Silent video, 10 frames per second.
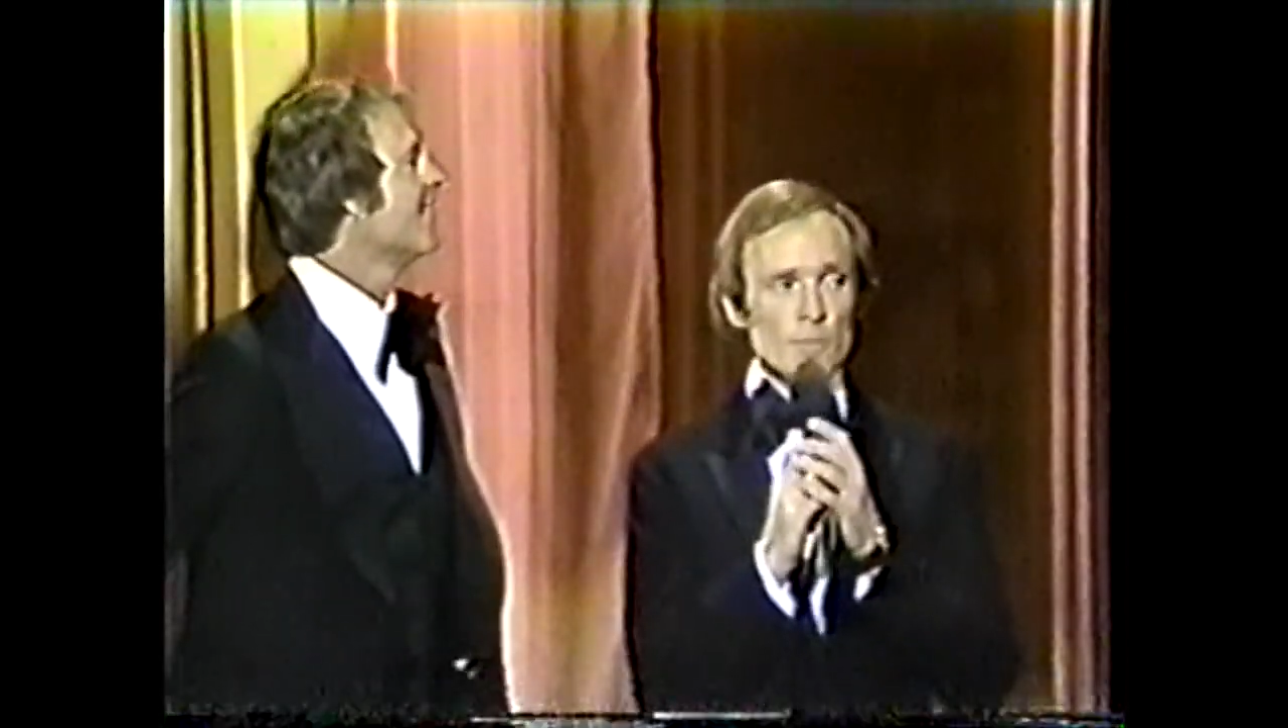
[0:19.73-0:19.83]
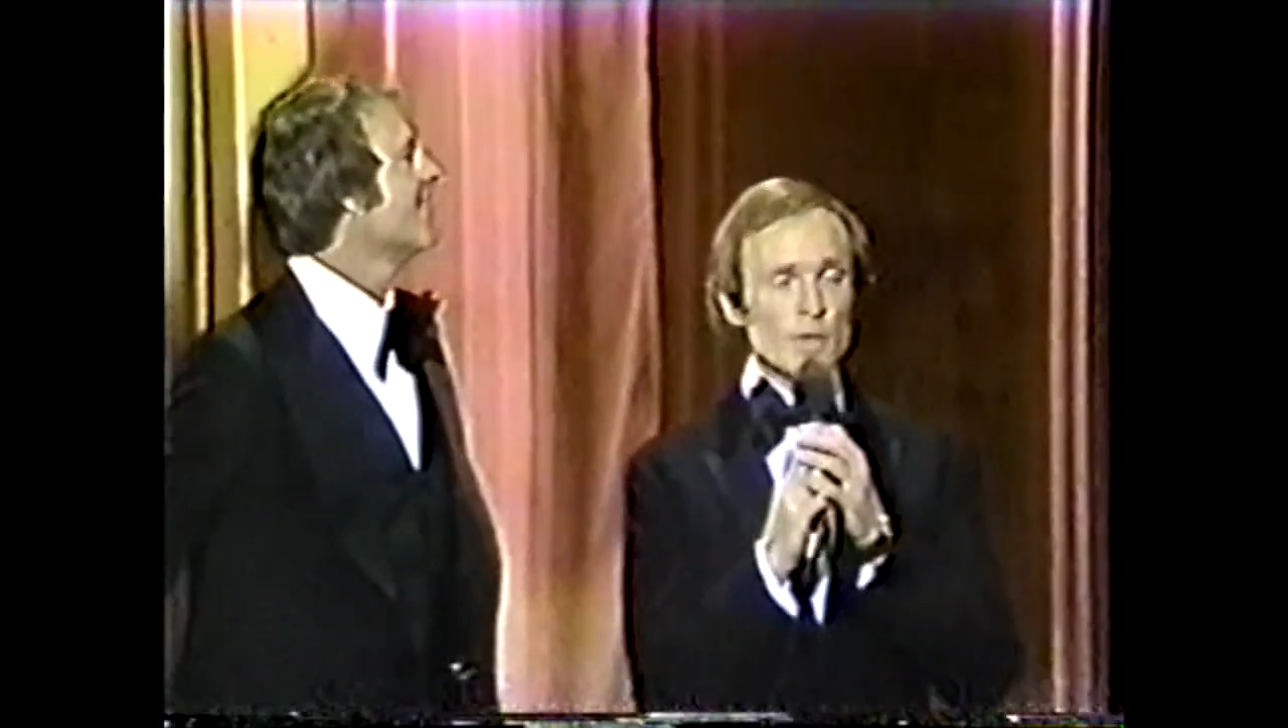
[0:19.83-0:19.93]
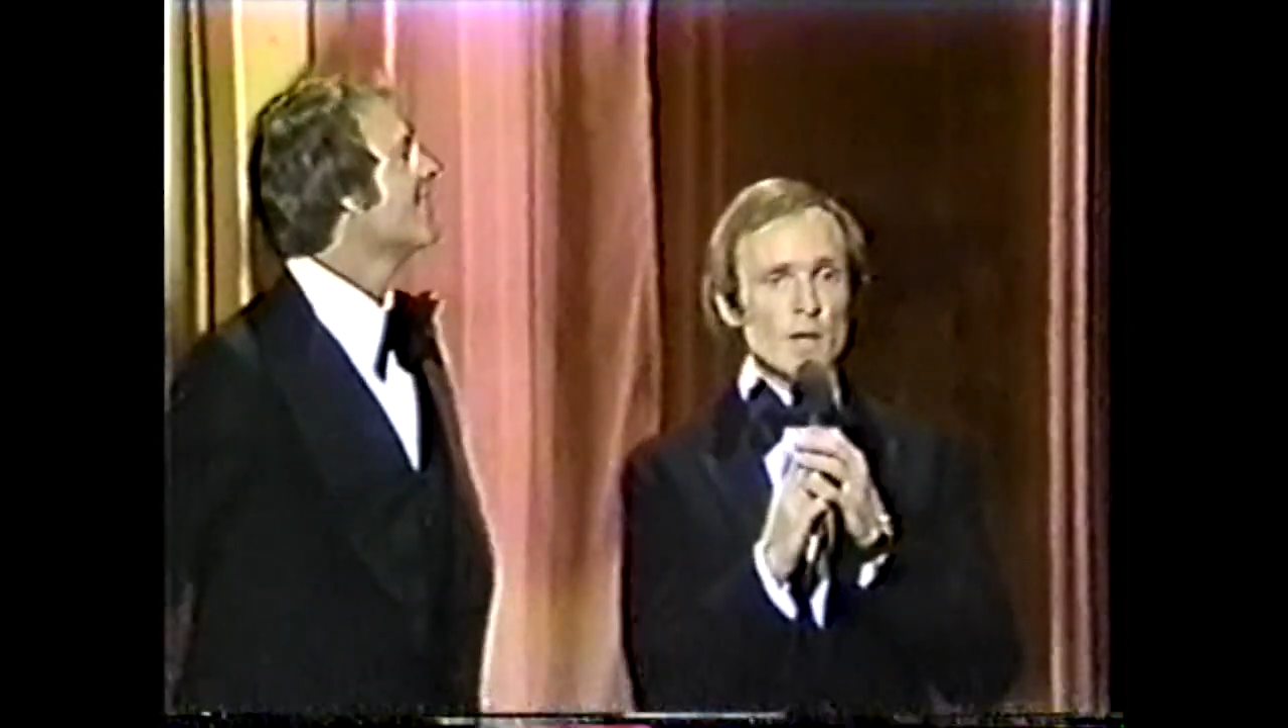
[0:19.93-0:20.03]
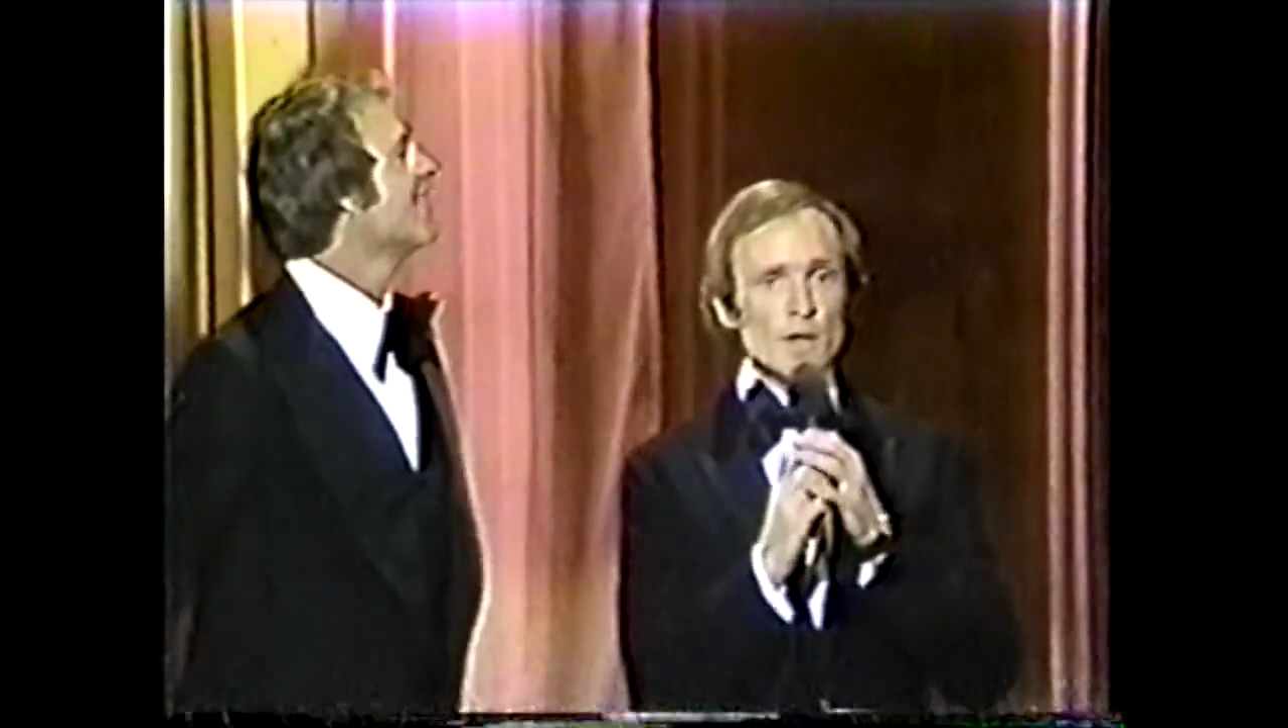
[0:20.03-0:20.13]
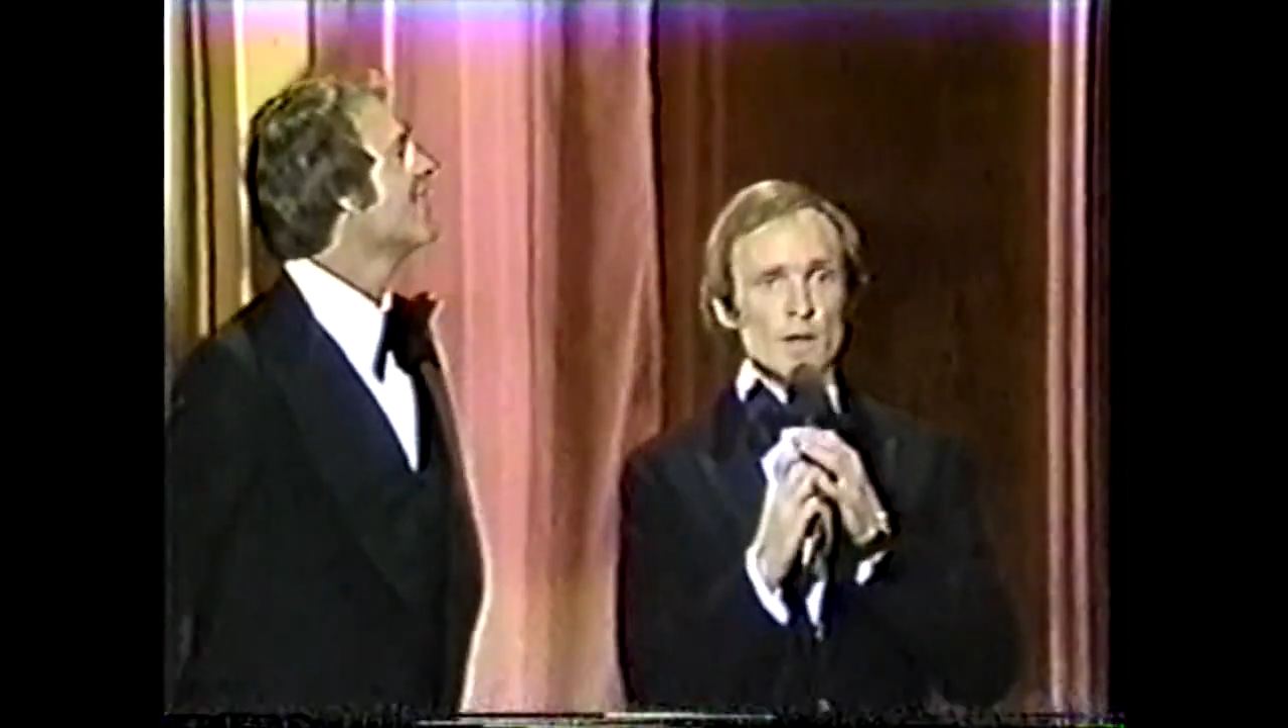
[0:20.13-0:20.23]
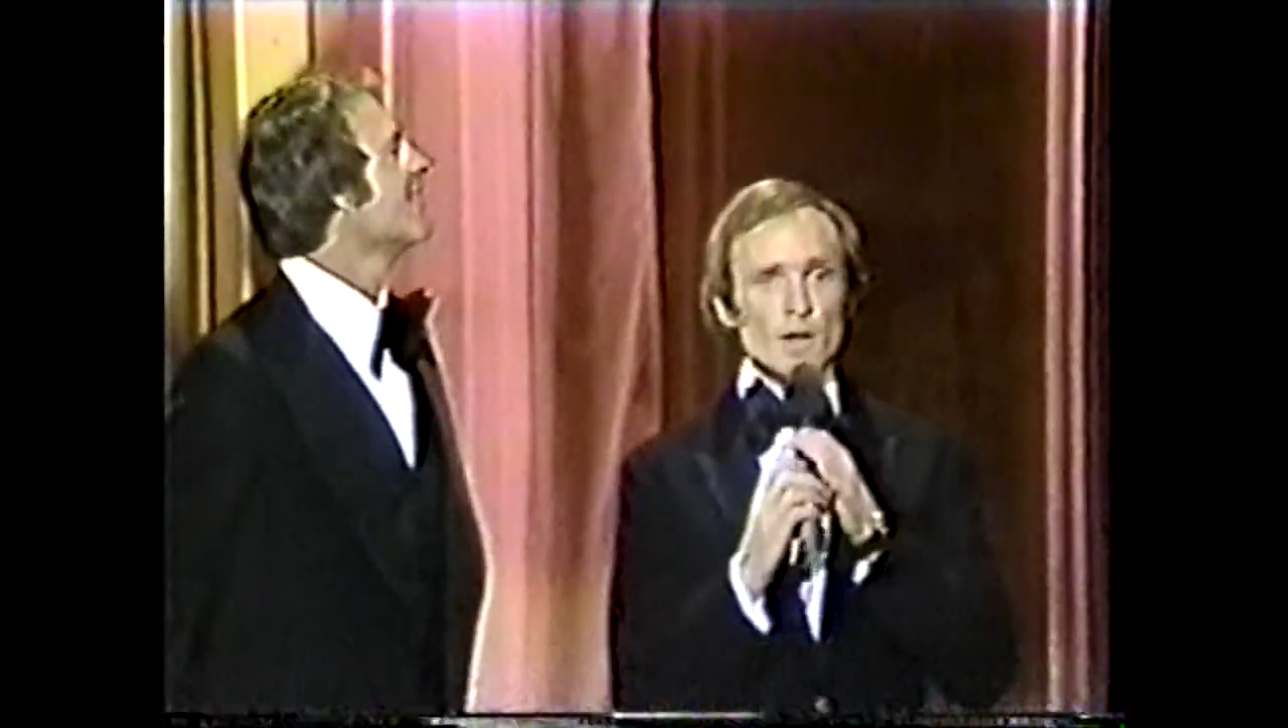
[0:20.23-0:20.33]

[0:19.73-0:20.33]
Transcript: them,